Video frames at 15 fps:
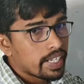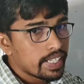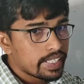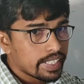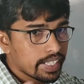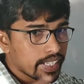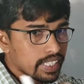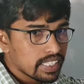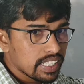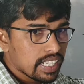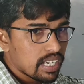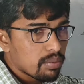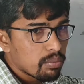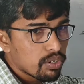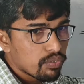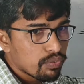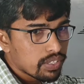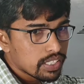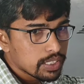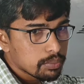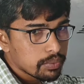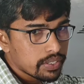He taken the
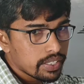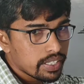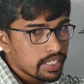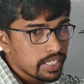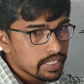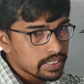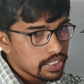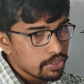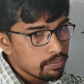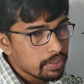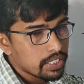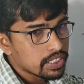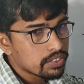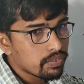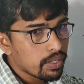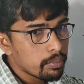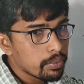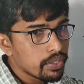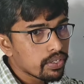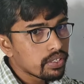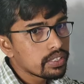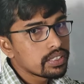Carboniferous period as a reference. Why?
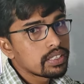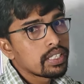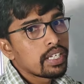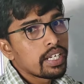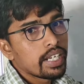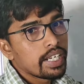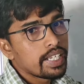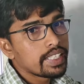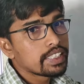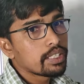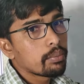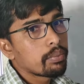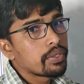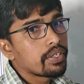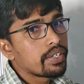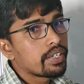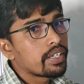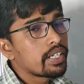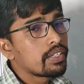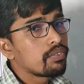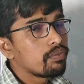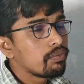Because it is the
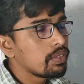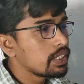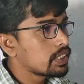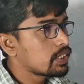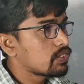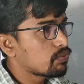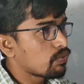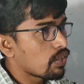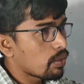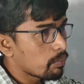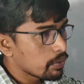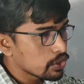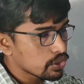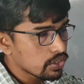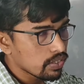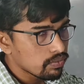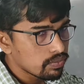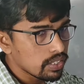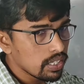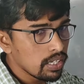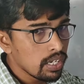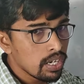period which formation of
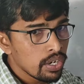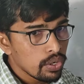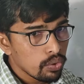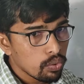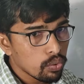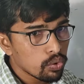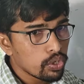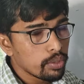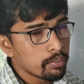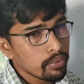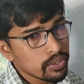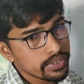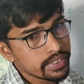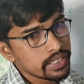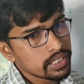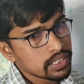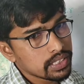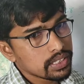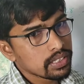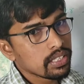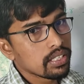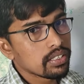the coal deposits.